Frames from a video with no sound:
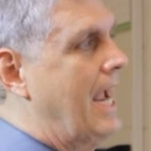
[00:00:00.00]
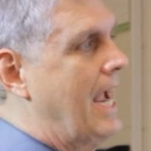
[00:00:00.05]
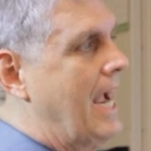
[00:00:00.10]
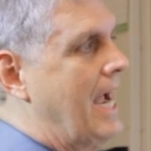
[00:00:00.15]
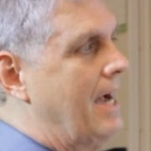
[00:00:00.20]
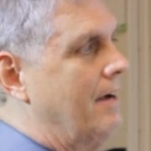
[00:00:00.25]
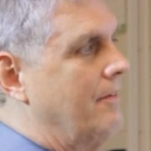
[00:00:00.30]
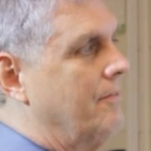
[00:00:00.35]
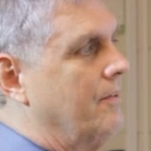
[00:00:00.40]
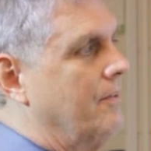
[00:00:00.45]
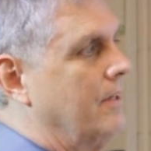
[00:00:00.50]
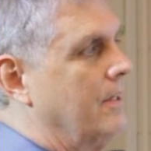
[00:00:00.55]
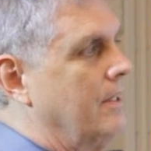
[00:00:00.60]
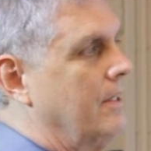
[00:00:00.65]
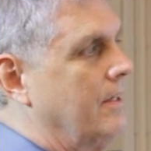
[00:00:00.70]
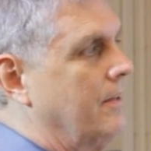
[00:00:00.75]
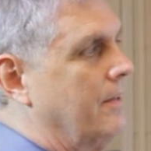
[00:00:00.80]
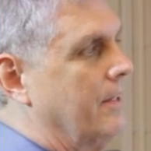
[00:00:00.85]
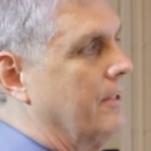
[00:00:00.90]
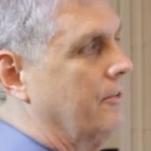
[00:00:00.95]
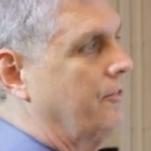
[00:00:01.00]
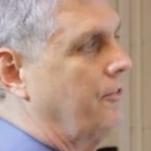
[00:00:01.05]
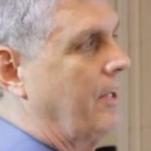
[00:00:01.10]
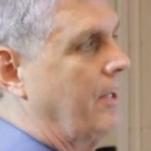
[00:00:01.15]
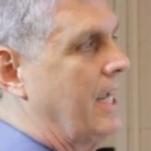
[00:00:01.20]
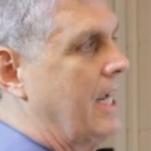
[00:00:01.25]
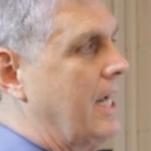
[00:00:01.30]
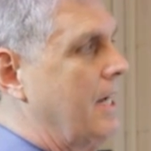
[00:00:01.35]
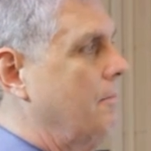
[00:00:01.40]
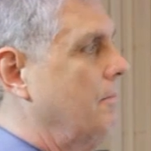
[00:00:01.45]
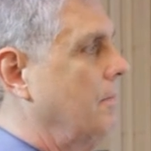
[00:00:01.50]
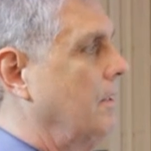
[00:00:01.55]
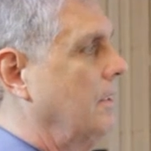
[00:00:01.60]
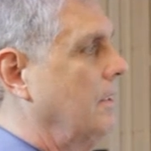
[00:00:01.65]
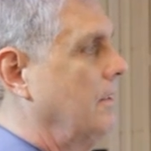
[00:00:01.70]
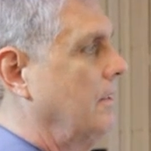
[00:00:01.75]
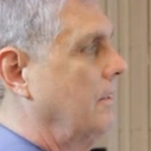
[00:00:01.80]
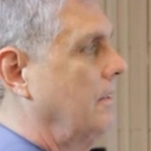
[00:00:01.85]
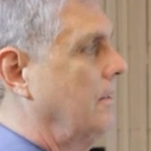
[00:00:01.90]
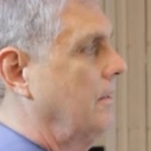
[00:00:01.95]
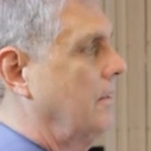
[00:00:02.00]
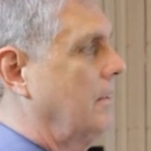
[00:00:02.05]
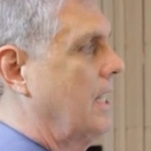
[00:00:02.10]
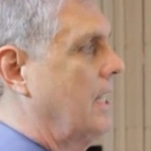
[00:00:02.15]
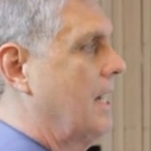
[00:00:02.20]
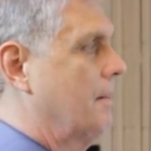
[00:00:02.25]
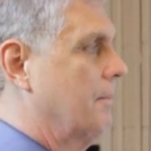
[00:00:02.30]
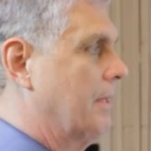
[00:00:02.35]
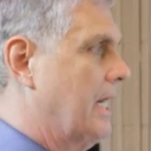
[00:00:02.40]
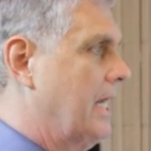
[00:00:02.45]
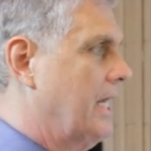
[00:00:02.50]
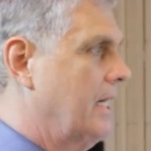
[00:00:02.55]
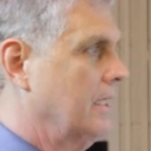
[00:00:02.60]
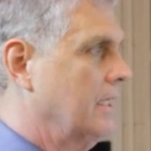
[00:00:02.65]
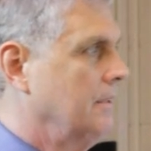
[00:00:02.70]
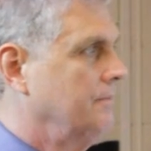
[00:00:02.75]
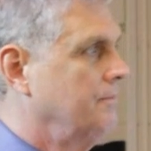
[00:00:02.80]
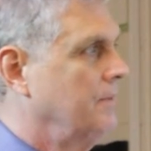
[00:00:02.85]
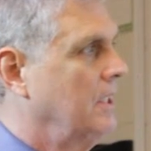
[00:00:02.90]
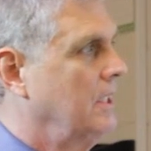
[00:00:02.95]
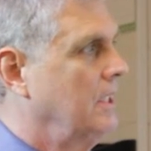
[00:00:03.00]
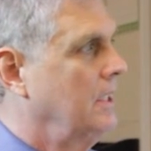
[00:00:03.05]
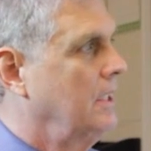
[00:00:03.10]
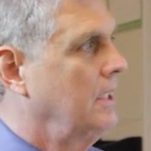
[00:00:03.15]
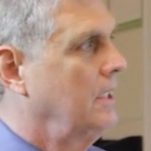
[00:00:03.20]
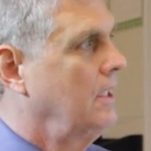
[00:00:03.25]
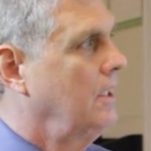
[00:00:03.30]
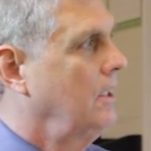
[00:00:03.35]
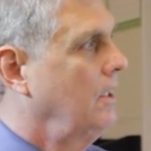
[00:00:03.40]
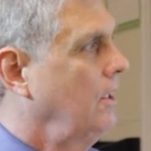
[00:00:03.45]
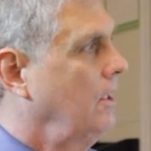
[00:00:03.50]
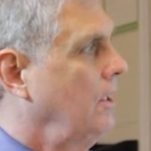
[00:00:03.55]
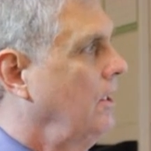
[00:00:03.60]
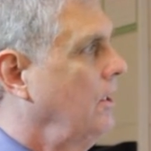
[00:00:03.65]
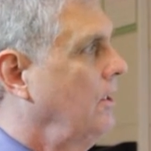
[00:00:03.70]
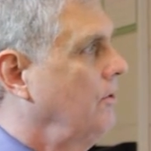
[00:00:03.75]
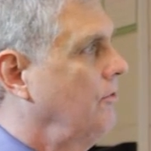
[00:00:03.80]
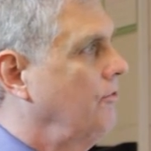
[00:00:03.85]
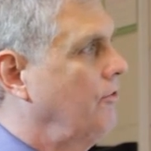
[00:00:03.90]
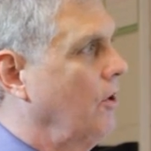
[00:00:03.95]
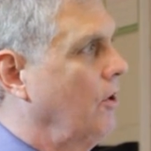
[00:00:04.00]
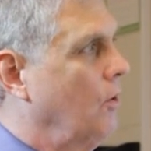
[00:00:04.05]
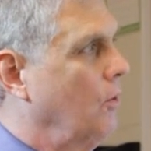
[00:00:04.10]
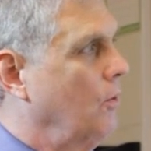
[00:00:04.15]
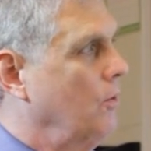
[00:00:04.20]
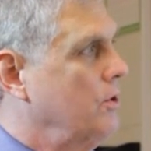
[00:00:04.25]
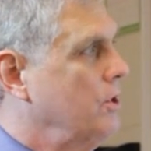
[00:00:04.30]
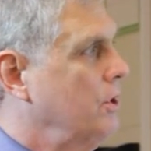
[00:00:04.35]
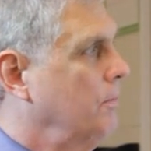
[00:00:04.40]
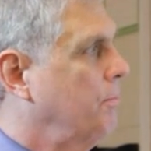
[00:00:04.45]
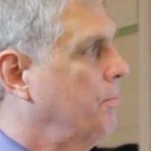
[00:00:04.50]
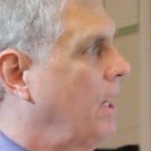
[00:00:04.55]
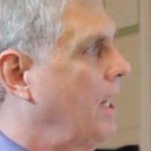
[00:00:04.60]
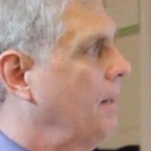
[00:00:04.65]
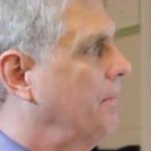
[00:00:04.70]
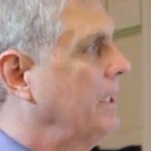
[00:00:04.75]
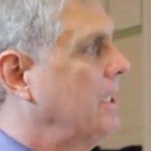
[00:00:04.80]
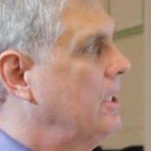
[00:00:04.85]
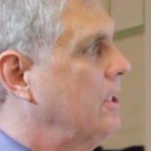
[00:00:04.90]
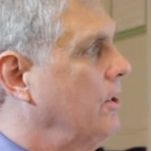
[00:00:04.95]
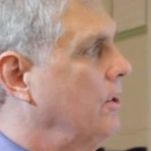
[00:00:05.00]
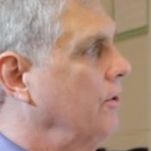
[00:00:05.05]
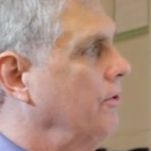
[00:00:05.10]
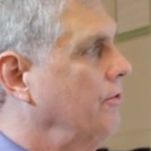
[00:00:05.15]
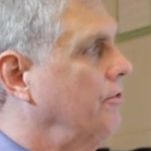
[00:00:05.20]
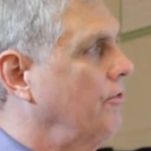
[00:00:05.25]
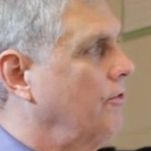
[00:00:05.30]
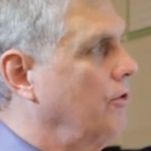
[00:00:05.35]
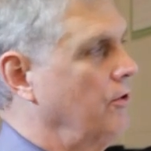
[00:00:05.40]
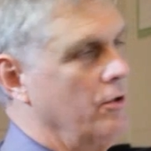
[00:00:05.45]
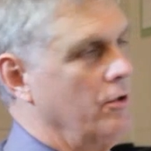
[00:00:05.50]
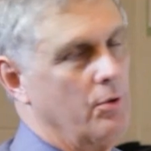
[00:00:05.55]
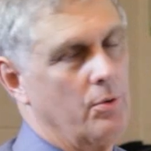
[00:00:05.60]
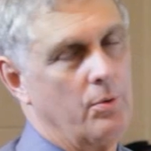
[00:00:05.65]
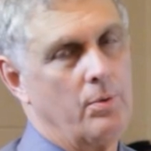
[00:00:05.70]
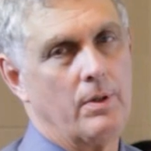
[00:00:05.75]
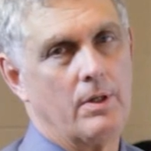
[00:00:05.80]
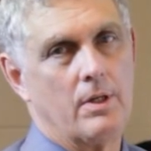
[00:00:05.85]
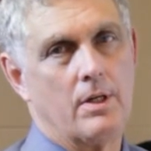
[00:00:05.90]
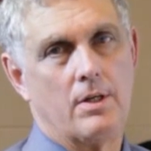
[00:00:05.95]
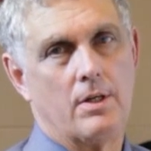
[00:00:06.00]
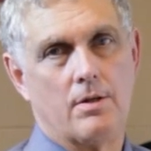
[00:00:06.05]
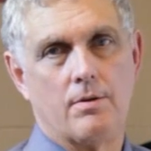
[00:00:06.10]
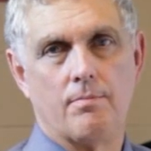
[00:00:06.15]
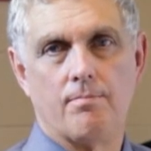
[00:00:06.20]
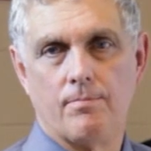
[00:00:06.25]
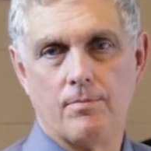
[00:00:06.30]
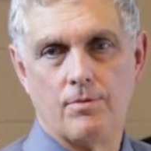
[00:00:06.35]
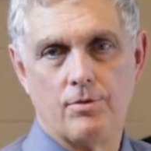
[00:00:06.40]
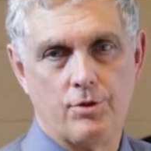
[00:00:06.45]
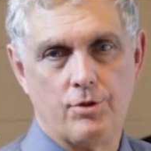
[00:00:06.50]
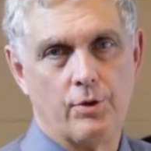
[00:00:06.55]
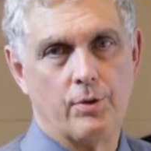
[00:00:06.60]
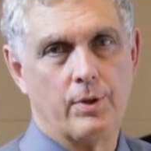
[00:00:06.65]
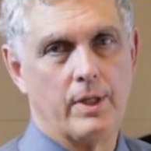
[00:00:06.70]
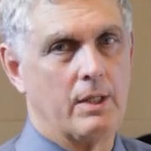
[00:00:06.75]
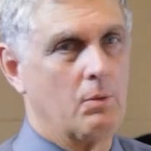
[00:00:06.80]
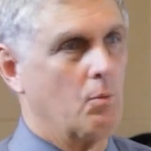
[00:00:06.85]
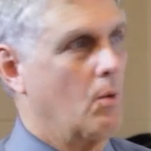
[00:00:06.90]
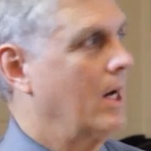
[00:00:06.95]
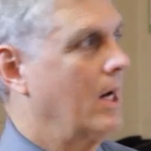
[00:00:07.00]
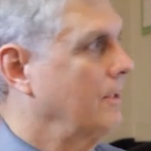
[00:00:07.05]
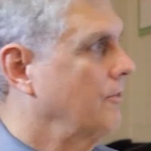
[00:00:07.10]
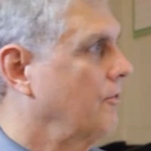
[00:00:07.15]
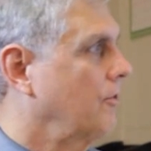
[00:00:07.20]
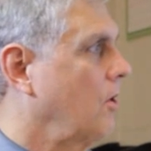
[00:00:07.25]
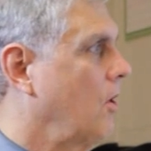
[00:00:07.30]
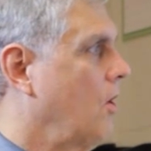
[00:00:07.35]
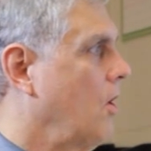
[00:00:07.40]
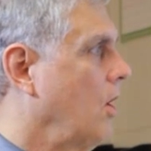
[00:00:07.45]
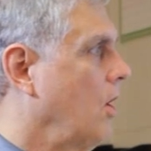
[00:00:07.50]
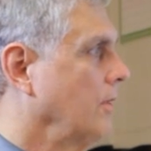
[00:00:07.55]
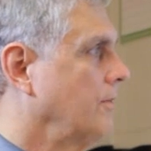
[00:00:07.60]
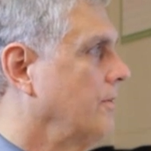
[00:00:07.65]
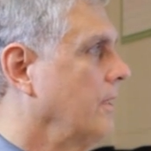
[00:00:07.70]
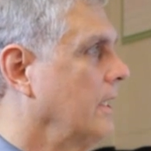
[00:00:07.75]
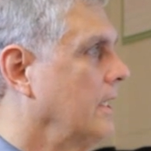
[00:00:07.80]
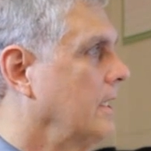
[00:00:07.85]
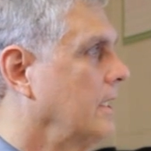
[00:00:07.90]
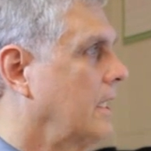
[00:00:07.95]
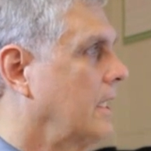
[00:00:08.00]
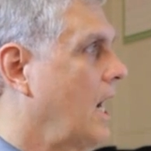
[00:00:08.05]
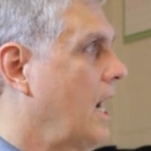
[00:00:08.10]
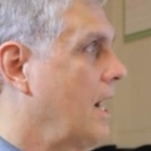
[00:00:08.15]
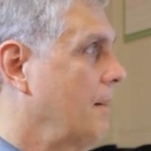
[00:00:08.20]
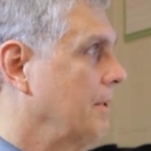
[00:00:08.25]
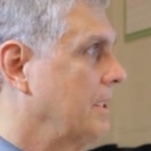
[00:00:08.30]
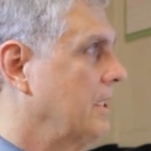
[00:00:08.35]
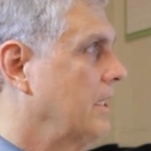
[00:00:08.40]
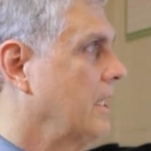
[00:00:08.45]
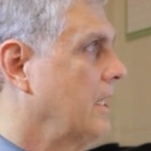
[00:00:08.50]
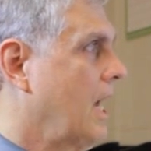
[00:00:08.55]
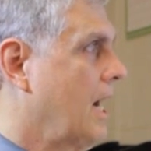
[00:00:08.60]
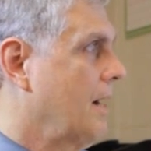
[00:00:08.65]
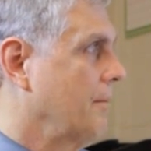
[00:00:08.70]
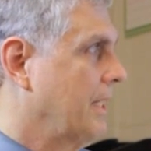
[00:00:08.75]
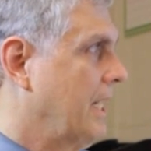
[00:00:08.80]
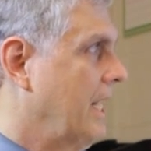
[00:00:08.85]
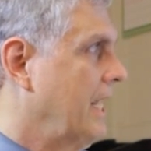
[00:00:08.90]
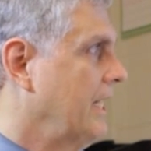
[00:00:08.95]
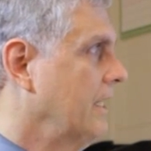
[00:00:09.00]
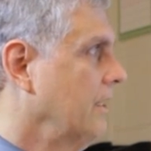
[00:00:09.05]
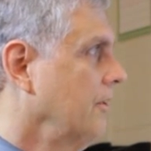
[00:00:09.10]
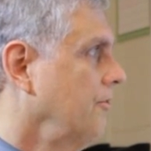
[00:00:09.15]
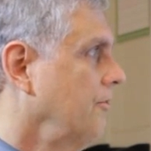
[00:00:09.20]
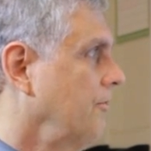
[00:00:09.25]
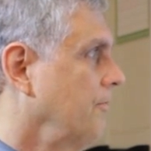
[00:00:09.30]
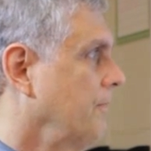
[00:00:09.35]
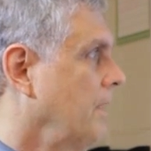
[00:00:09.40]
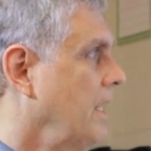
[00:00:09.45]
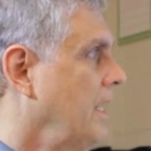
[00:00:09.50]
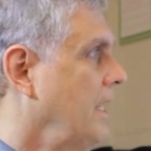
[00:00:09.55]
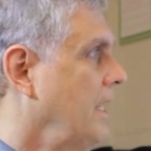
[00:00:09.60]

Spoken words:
have the same denominator. So you're probably used to doing what's called common denominators.